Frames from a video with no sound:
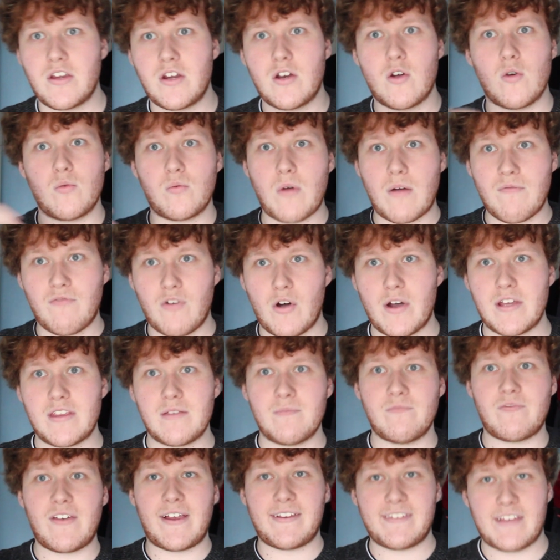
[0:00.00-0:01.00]
you know, avoid
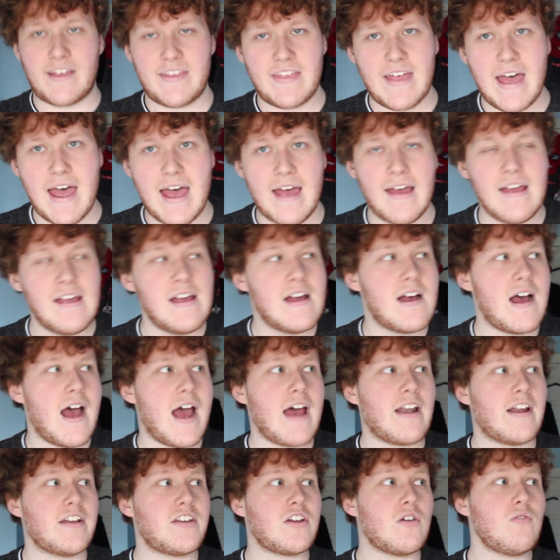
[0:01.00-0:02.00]
them, things like that.
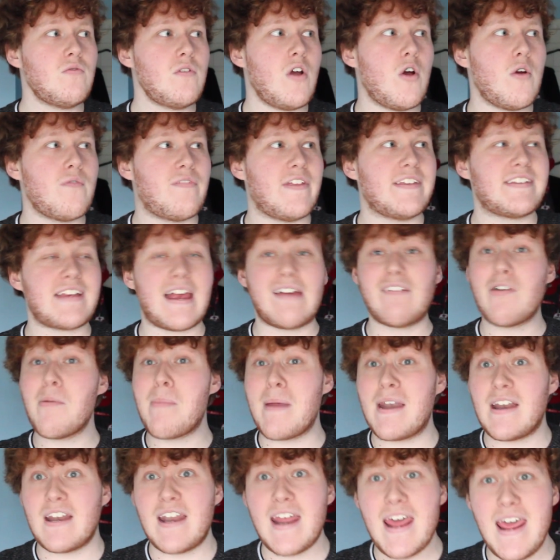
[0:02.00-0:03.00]
And I don't know if there's ever
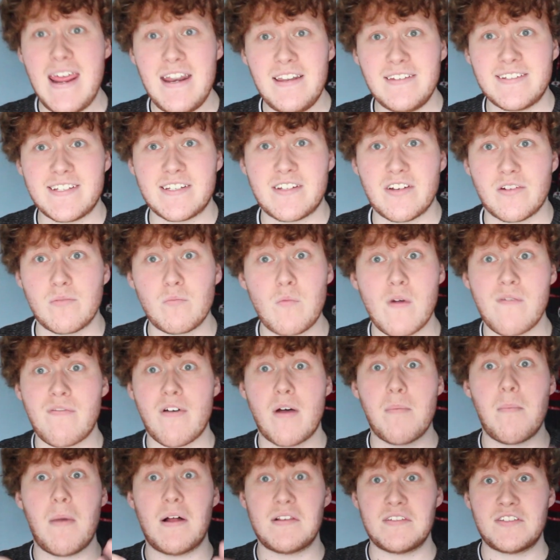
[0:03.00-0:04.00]
been an incident with
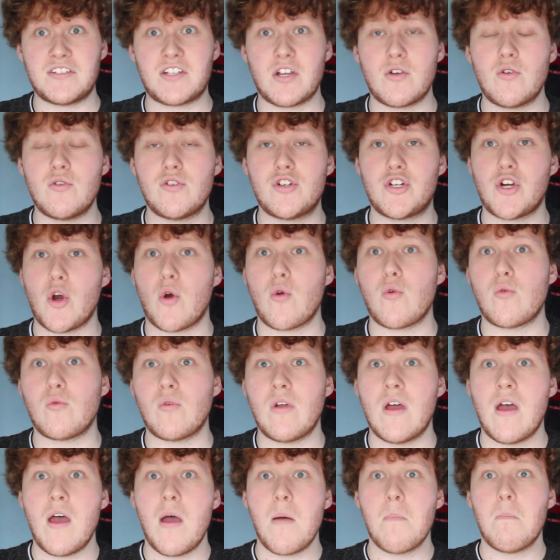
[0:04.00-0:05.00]
a monster who's
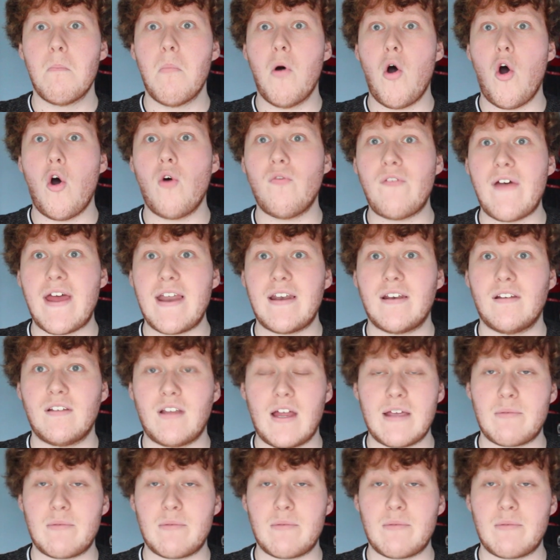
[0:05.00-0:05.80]
shown more than,